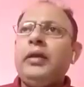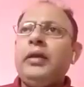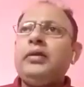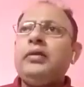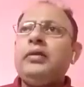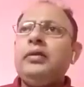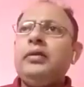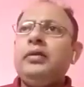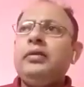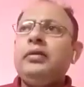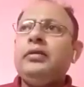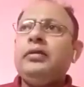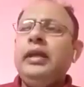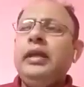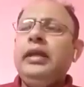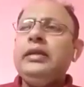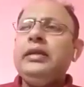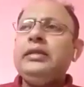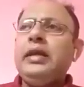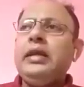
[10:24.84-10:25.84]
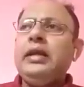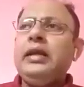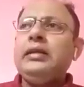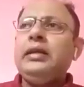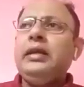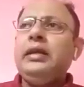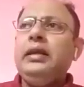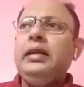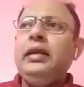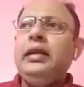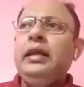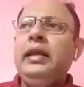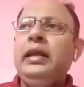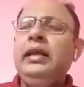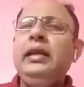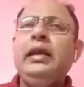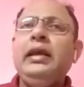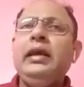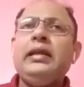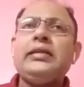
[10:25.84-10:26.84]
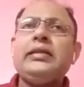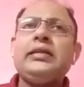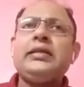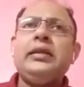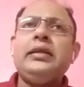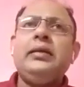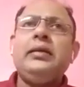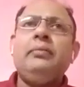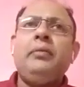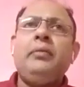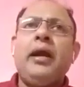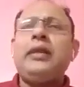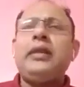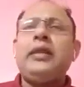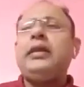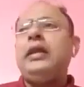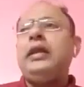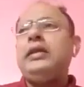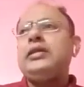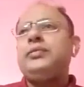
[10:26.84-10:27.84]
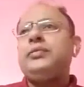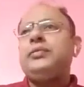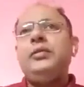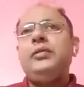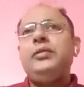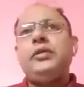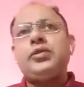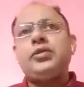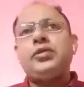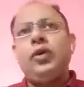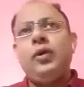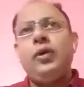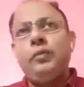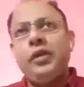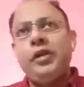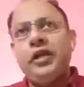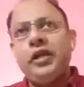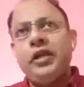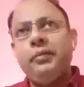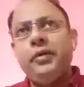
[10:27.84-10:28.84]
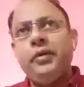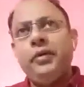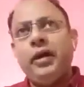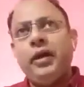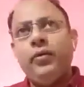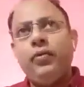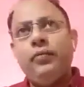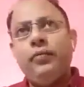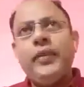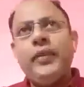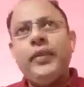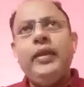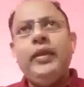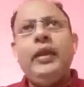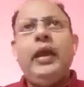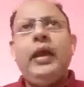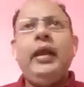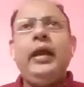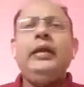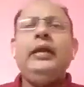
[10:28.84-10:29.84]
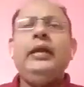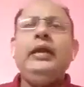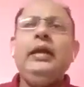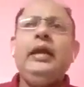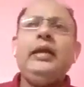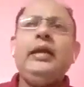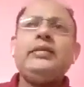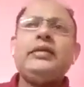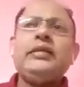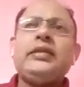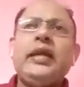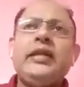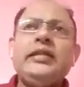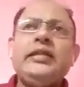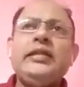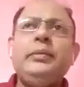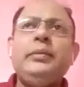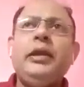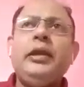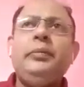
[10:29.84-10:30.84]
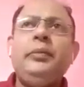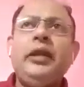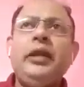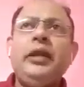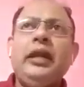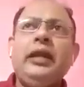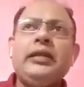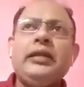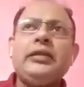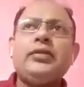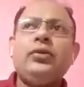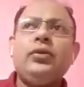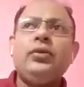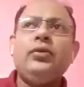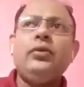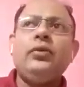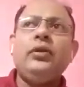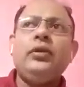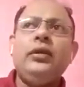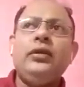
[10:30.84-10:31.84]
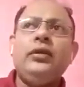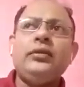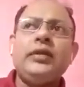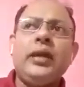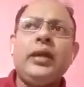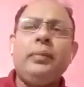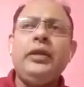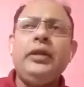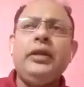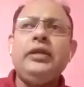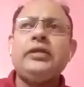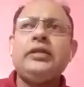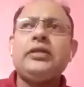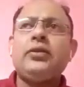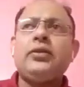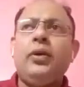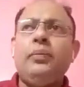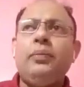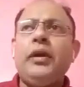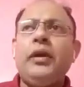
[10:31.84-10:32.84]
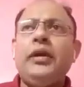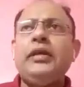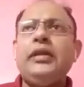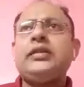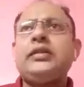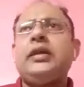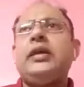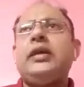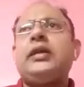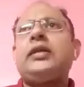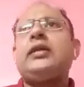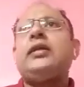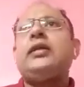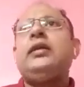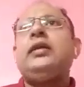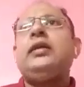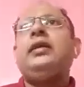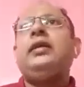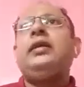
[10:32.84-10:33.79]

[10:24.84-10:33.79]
But thing is that India's market is very much competitive now, and India has a sizable middle class. So Japanese companies are